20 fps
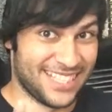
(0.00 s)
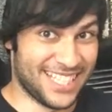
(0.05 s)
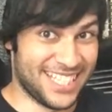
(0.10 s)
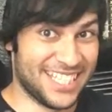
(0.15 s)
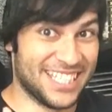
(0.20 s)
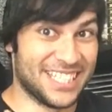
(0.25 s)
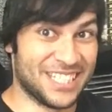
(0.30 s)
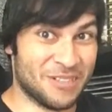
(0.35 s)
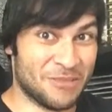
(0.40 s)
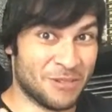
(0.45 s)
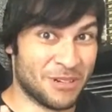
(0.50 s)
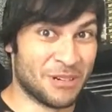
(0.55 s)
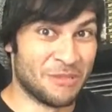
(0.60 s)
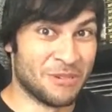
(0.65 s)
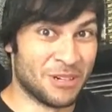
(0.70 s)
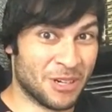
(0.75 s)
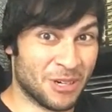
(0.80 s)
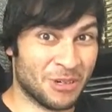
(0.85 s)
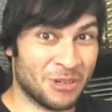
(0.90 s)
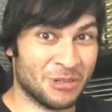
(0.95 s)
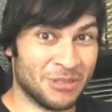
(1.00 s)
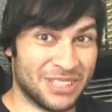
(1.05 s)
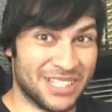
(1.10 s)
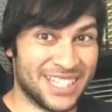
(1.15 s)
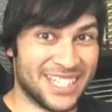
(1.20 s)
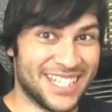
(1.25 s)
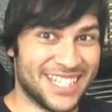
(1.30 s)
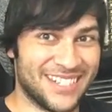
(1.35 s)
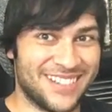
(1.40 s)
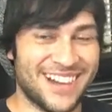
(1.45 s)
You see where I'm going with
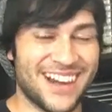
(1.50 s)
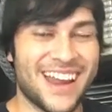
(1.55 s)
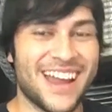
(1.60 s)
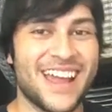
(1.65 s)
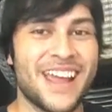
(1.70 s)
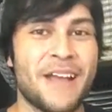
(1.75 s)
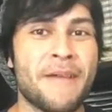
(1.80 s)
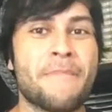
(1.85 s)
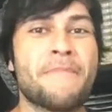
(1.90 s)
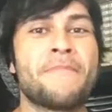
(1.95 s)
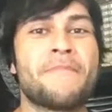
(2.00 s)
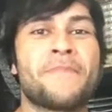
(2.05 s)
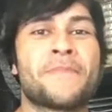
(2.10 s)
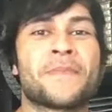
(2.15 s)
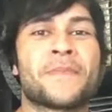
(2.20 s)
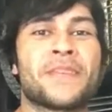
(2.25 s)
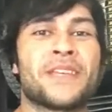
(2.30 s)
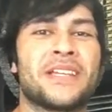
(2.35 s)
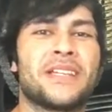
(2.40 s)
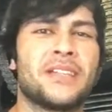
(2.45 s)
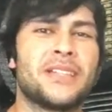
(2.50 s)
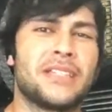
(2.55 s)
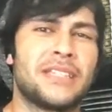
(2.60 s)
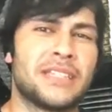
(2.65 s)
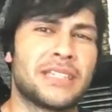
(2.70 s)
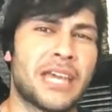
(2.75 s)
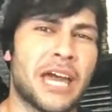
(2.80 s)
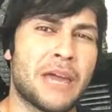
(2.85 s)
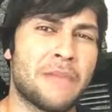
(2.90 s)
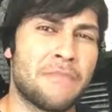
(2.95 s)
this, right?
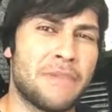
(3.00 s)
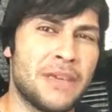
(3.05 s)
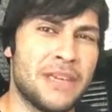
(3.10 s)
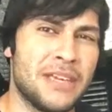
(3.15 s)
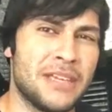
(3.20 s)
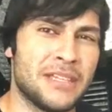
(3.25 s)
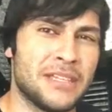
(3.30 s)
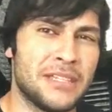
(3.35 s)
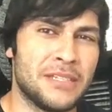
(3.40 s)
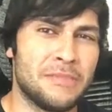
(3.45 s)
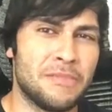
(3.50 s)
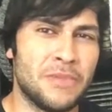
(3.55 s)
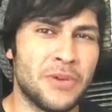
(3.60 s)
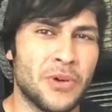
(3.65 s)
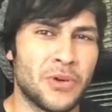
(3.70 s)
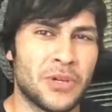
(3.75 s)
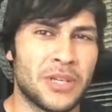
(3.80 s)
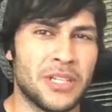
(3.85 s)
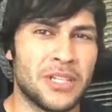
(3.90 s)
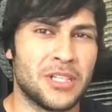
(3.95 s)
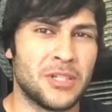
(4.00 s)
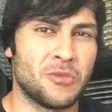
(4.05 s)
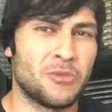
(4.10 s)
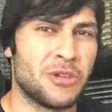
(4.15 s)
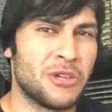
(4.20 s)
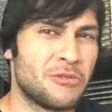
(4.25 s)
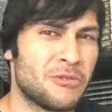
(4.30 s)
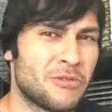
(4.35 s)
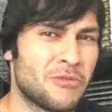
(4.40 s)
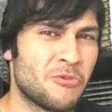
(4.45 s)
Skypieans, Bilkins.
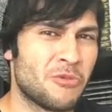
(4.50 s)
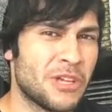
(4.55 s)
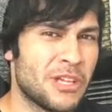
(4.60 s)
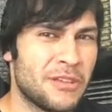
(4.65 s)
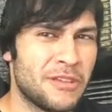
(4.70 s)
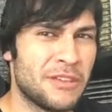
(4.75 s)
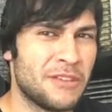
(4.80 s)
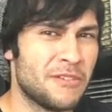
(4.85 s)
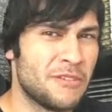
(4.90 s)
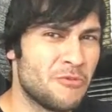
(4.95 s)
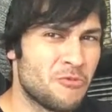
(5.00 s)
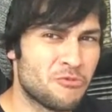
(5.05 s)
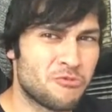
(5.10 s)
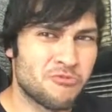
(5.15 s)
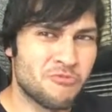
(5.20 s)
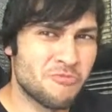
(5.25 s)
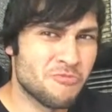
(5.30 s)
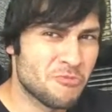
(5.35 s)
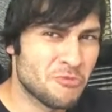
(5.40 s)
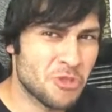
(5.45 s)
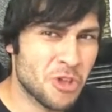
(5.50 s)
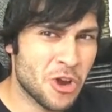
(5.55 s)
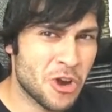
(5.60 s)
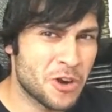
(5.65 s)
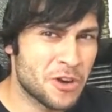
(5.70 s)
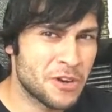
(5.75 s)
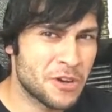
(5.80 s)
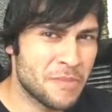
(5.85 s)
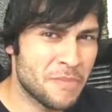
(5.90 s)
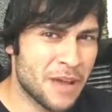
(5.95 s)
We
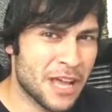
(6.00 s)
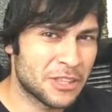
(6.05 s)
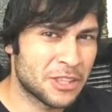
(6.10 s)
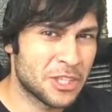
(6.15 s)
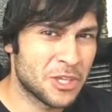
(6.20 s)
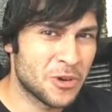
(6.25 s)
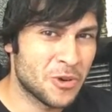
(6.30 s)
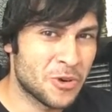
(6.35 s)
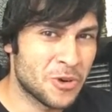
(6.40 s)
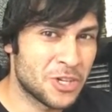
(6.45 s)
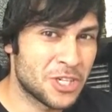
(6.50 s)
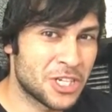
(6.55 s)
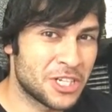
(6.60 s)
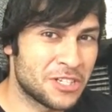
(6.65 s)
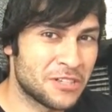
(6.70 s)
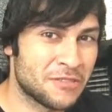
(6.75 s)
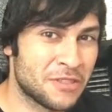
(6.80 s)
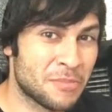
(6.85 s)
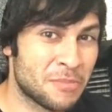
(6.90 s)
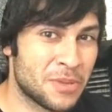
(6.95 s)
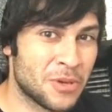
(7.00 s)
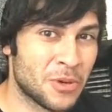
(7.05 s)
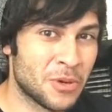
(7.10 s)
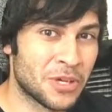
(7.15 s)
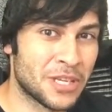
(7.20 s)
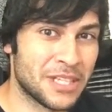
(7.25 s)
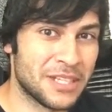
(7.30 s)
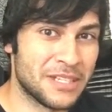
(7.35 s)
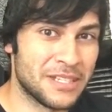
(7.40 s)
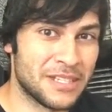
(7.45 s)
learned about the origins of the
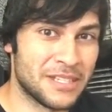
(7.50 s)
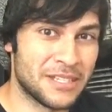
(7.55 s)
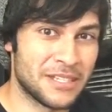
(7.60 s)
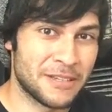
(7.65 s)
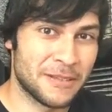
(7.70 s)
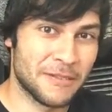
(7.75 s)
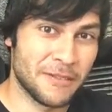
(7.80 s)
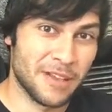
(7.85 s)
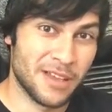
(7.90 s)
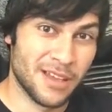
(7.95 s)
Bilkins.